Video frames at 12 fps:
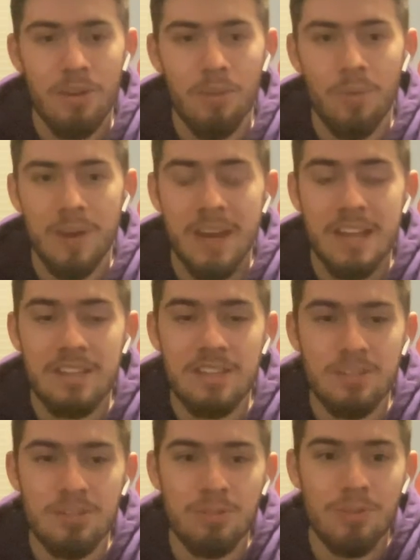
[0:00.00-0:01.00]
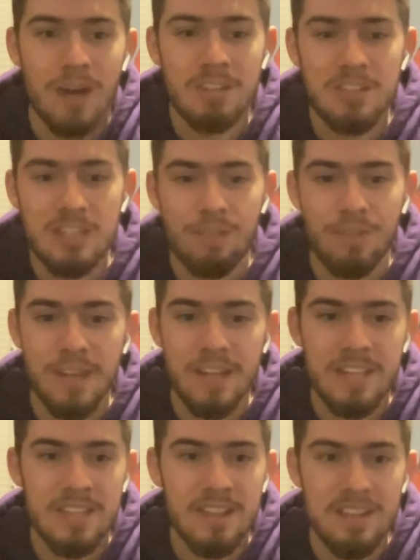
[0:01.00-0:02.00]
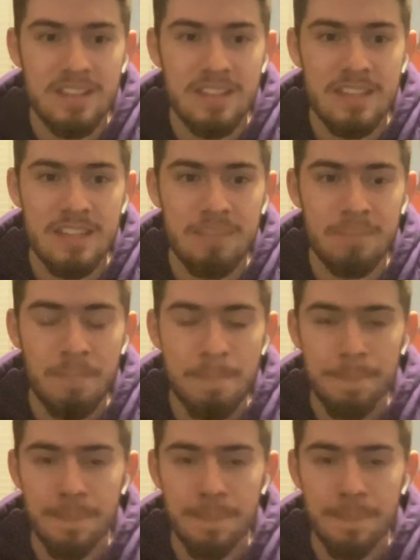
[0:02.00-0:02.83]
when I do watch this Phoenix Suns team,